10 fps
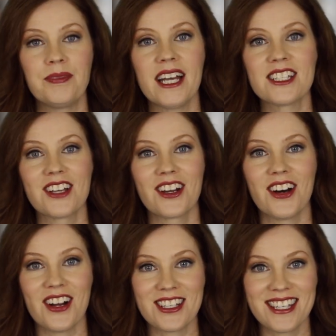That's not
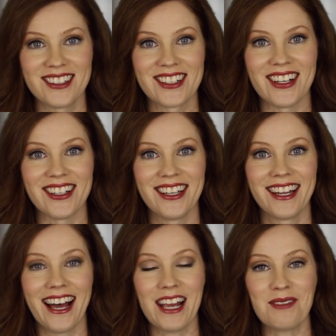a hard sell at all.
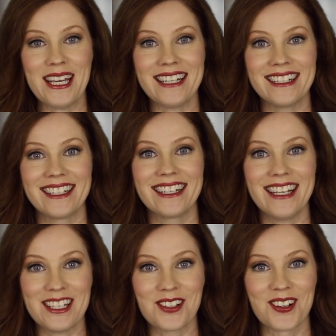I mean,
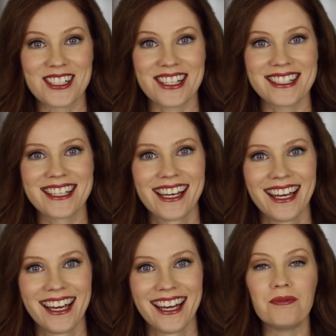he's gorgeous.
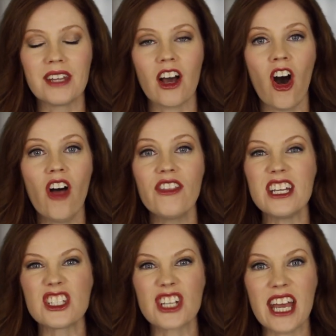All
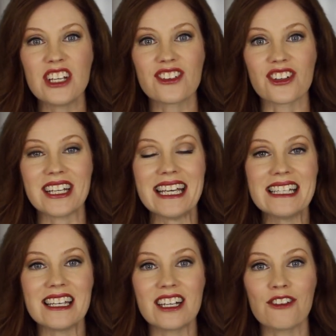these changes are
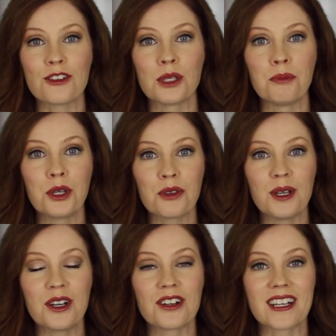easy enough for the book reader